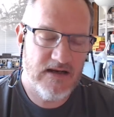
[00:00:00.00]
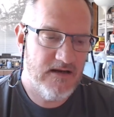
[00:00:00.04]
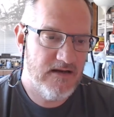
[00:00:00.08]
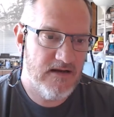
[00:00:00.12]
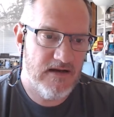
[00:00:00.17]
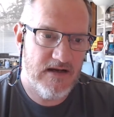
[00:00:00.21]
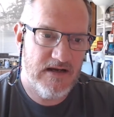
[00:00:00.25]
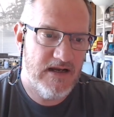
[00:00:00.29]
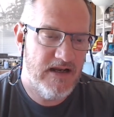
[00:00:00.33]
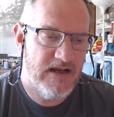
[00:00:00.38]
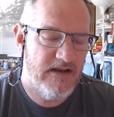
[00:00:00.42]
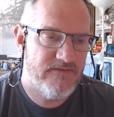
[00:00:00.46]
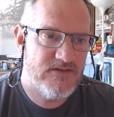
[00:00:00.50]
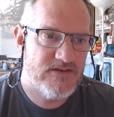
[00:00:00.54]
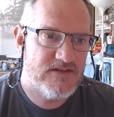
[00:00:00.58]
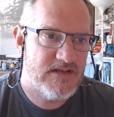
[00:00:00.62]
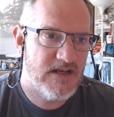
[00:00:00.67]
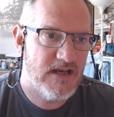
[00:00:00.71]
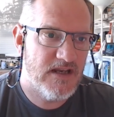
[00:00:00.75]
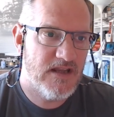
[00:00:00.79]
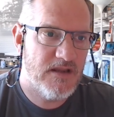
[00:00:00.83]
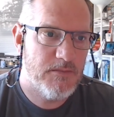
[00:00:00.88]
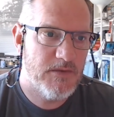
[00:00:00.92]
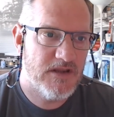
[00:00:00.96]
have to
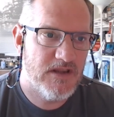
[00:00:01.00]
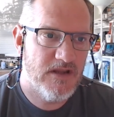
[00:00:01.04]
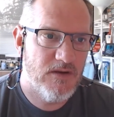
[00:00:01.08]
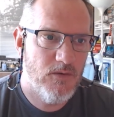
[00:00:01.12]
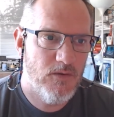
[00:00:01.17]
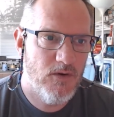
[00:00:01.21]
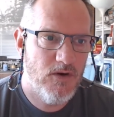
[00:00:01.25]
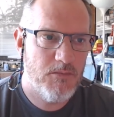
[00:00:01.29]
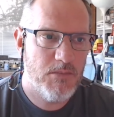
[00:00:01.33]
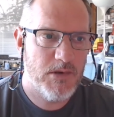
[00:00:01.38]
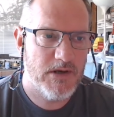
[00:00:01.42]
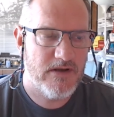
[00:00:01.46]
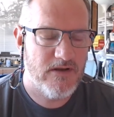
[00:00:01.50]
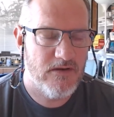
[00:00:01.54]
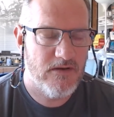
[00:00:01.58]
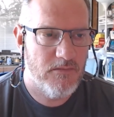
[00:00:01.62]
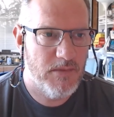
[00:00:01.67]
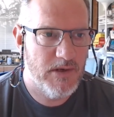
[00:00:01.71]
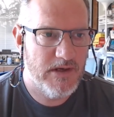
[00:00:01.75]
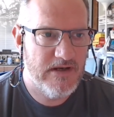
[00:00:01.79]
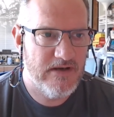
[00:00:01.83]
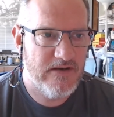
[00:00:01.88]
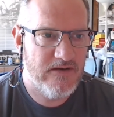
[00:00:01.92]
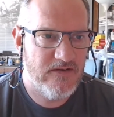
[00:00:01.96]
take them at their word,
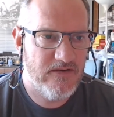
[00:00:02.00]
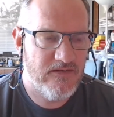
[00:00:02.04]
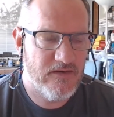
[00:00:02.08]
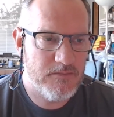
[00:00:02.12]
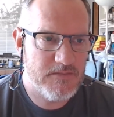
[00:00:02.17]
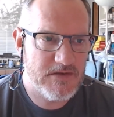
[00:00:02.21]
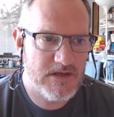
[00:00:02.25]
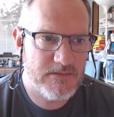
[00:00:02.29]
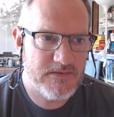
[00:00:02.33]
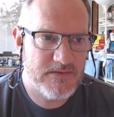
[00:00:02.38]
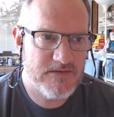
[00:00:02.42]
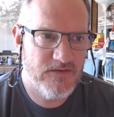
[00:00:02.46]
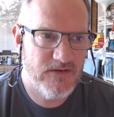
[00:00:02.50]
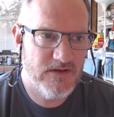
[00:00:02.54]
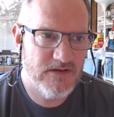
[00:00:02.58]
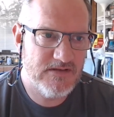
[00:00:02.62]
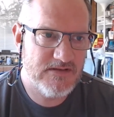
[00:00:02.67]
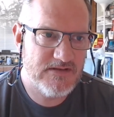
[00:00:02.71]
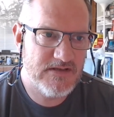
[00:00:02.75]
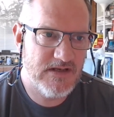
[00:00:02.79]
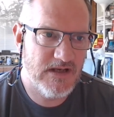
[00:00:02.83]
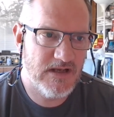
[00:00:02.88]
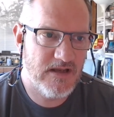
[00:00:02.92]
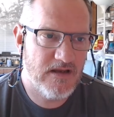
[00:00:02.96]
but it sometimes
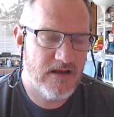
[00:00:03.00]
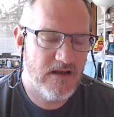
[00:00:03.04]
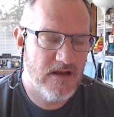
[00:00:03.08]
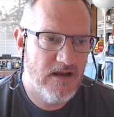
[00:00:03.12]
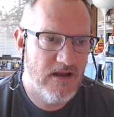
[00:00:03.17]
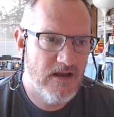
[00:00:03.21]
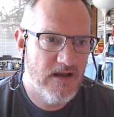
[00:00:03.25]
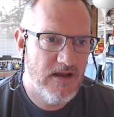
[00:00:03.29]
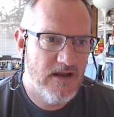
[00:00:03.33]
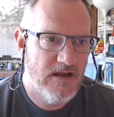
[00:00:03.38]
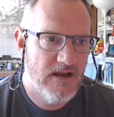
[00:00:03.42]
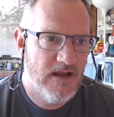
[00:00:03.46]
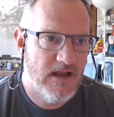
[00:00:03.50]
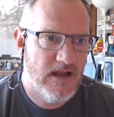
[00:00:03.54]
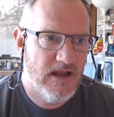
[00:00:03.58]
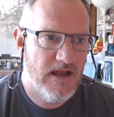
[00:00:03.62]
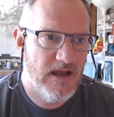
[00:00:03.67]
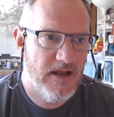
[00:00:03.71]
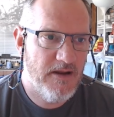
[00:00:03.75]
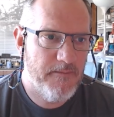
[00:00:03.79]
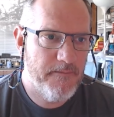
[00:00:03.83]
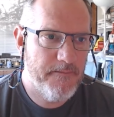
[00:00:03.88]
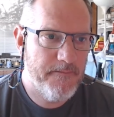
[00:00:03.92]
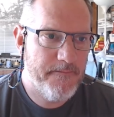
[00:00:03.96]
feels like
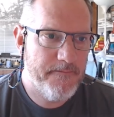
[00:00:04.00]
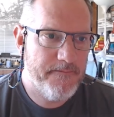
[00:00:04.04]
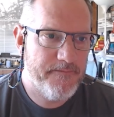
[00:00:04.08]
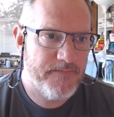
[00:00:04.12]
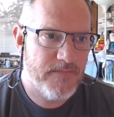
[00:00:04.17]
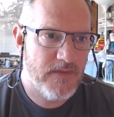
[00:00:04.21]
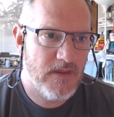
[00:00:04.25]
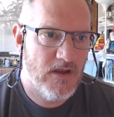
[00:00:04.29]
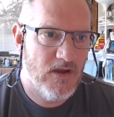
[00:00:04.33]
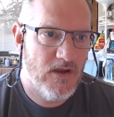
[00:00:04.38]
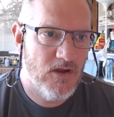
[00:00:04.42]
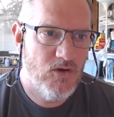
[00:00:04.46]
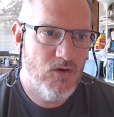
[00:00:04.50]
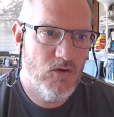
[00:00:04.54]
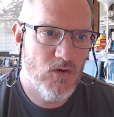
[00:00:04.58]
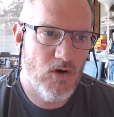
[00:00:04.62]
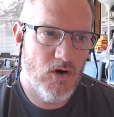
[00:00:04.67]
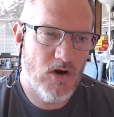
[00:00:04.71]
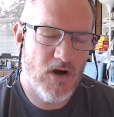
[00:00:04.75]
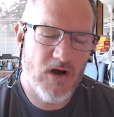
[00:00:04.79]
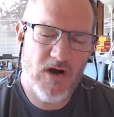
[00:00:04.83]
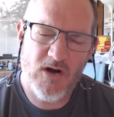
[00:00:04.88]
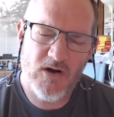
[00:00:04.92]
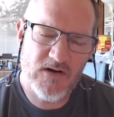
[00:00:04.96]
who
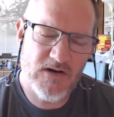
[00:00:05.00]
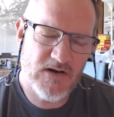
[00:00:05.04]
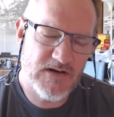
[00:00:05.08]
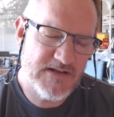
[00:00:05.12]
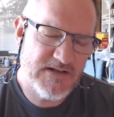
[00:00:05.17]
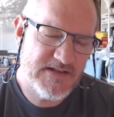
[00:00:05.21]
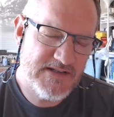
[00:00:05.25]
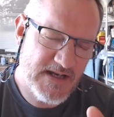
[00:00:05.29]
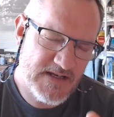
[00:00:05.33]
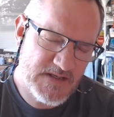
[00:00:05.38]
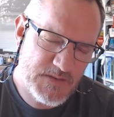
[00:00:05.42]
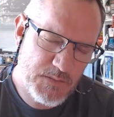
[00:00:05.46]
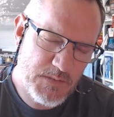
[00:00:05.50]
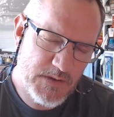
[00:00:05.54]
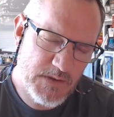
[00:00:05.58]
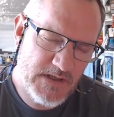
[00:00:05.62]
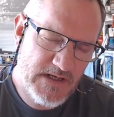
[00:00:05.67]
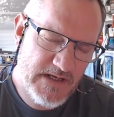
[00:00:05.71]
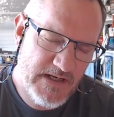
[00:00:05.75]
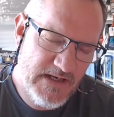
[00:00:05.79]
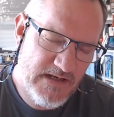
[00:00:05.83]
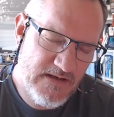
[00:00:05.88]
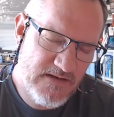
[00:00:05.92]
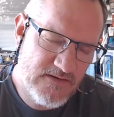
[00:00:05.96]
are
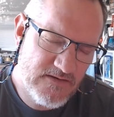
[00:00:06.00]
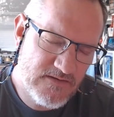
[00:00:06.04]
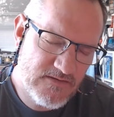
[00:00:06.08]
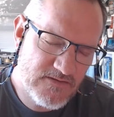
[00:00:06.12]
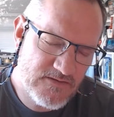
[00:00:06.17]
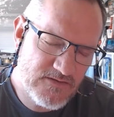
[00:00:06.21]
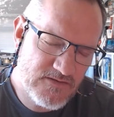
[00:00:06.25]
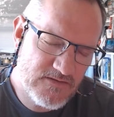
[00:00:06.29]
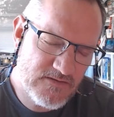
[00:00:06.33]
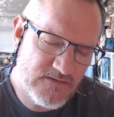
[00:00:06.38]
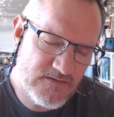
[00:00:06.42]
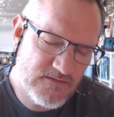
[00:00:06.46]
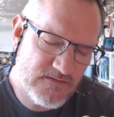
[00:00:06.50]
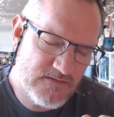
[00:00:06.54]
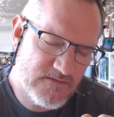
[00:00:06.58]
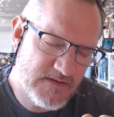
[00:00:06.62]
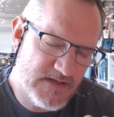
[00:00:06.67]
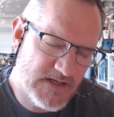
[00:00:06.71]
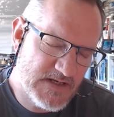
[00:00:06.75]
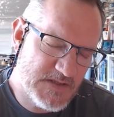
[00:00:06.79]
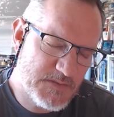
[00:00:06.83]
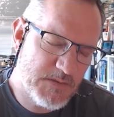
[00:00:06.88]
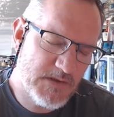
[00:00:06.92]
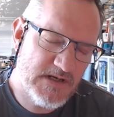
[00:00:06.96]
desperately
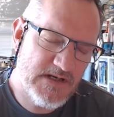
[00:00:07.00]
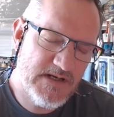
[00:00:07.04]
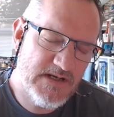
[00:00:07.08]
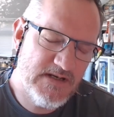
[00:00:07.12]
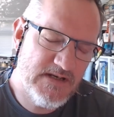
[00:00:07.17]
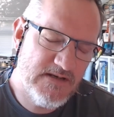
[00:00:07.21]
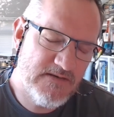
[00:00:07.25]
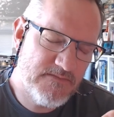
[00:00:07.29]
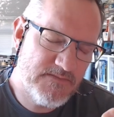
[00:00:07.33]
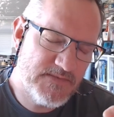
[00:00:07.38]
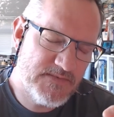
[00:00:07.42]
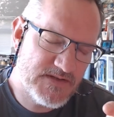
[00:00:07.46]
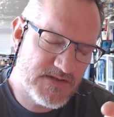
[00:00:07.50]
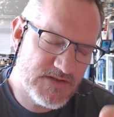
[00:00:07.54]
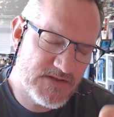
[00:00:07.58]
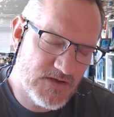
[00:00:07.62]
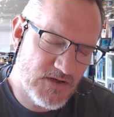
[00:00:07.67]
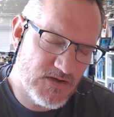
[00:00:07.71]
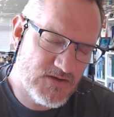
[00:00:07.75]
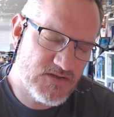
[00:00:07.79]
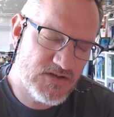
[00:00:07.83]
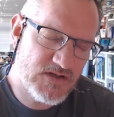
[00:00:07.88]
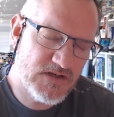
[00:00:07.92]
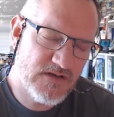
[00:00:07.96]

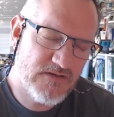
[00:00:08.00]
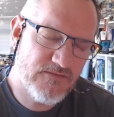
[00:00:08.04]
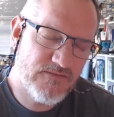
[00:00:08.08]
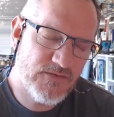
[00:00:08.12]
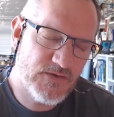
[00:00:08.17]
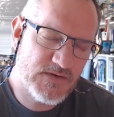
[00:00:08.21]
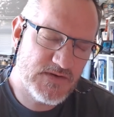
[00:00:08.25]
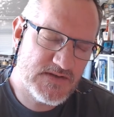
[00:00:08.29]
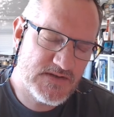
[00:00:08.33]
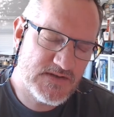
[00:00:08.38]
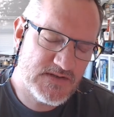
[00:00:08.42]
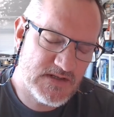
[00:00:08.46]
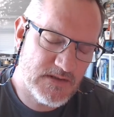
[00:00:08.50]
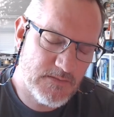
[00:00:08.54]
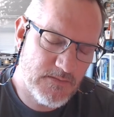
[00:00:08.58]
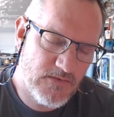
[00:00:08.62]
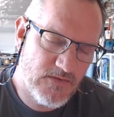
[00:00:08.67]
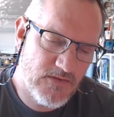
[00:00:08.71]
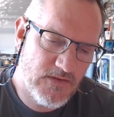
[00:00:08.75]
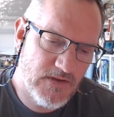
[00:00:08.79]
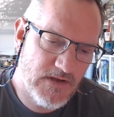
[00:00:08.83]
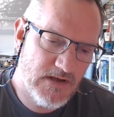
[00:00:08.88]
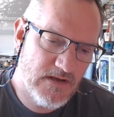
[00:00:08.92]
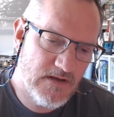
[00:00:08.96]
searching for
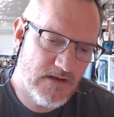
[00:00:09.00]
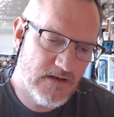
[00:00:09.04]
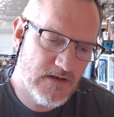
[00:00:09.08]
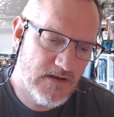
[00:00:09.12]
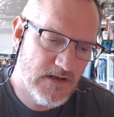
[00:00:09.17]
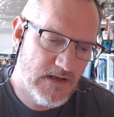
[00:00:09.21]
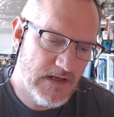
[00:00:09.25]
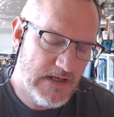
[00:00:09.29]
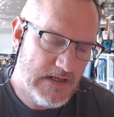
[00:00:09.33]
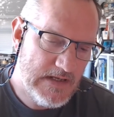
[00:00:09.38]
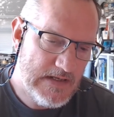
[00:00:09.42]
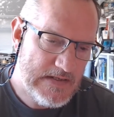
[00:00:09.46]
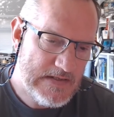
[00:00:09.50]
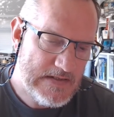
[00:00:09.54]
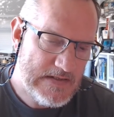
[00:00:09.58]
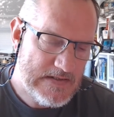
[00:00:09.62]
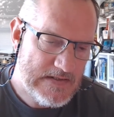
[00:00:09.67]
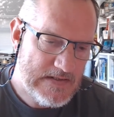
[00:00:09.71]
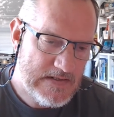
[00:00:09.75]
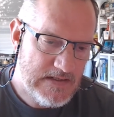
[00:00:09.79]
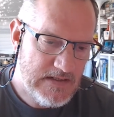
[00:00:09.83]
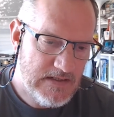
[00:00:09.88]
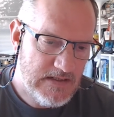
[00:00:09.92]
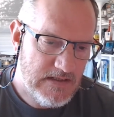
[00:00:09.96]
something
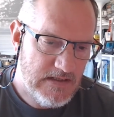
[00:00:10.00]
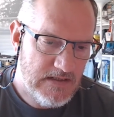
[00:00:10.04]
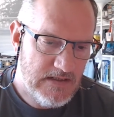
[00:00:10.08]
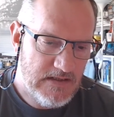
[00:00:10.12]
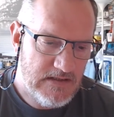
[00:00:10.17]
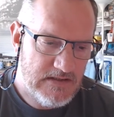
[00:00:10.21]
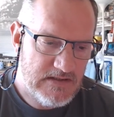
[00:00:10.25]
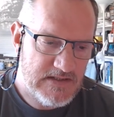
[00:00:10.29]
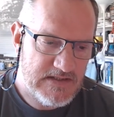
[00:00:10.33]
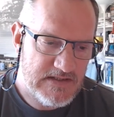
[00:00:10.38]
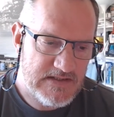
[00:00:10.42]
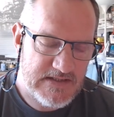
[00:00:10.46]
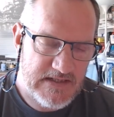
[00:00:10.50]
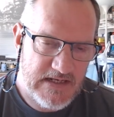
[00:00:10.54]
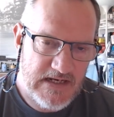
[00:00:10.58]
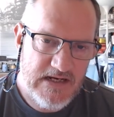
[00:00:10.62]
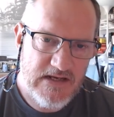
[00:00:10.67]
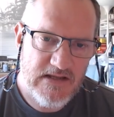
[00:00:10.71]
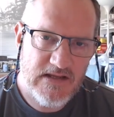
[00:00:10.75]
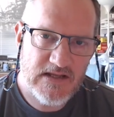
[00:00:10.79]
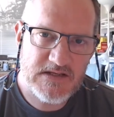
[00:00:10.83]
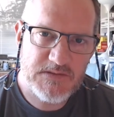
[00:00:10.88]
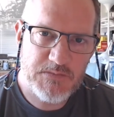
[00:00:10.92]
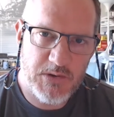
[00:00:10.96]
to say
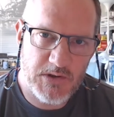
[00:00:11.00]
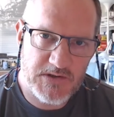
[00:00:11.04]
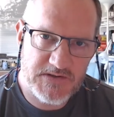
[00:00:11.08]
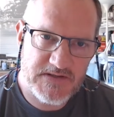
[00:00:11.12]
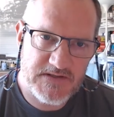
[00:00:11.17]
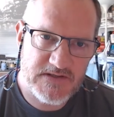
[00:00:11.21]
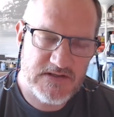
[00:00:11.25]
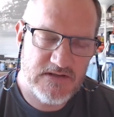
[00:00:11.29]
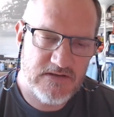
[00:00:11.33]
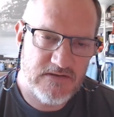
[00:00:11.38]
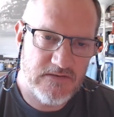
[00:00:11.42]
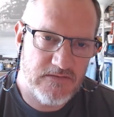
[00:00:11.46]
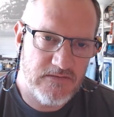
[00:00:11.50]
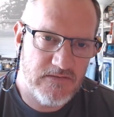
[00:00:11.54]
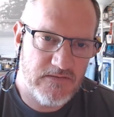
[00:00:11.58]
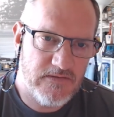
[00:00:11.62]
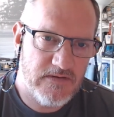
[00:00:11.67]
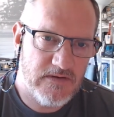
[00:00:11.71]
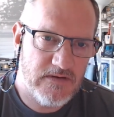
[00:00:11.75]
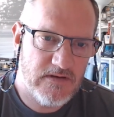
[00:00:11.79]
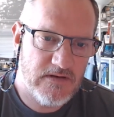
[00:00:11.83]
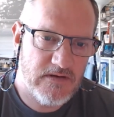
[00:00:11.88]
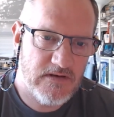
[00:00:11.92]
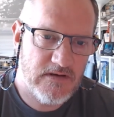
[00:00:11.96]
that's positive.
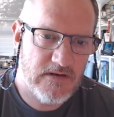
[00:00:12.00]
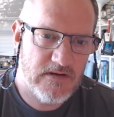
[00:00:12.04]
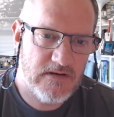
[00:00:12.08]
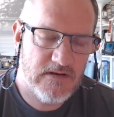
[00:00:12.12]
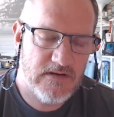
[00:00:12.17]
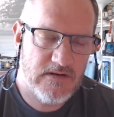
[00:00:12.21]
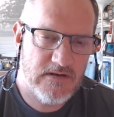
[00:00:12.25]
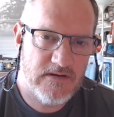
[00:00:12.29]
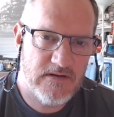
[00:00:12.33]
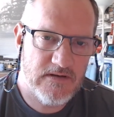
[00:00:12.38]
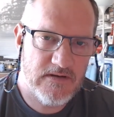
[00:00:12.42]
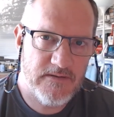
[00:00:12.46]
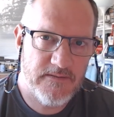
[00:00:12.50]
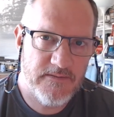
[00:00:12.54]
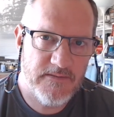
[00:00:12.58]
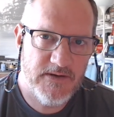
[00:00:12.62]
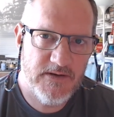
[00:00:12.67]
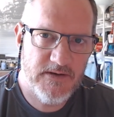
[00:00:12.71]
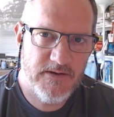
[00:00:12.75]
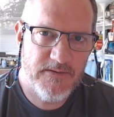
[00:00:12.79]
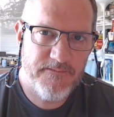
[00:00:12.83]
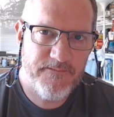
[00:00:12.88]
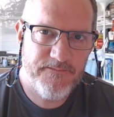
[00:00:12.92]
Yeah?